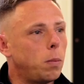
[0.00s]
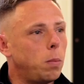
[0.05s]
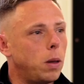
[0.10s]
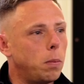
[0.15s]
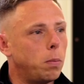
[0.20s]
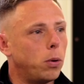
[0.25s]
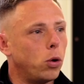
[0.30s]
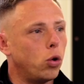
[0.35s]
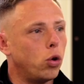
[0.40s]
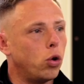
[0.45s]

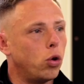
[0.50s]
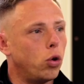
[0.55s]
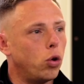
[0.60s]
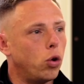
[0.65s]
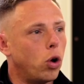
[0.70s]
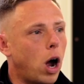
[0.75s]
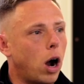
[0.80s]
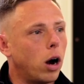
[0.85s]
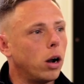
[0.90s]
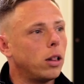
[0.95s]
people
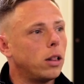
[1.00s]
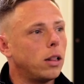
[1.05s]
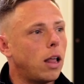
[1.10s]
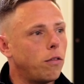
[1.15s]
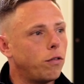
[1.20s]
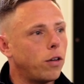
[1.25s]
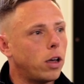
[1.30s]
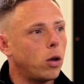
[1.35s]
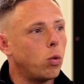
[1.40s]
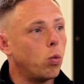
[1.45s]
who are
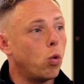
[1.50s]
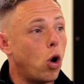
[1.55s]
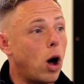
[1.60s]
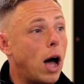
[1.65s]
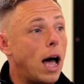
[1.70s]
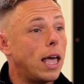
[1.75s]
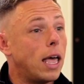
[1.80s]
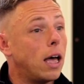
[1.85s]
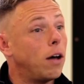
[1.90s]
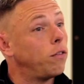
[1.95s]
living what
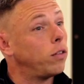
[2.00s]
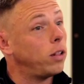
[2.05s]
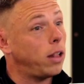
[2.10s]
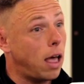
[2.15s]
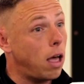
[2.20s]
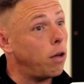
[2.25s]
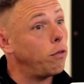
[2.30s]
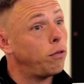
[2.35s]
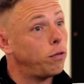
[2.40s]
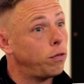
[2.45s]
I have
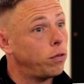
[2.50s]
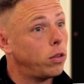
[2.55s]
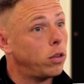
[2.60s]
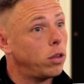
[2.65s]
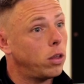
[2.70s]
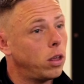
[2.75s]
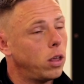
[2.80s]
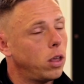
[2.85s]
lived,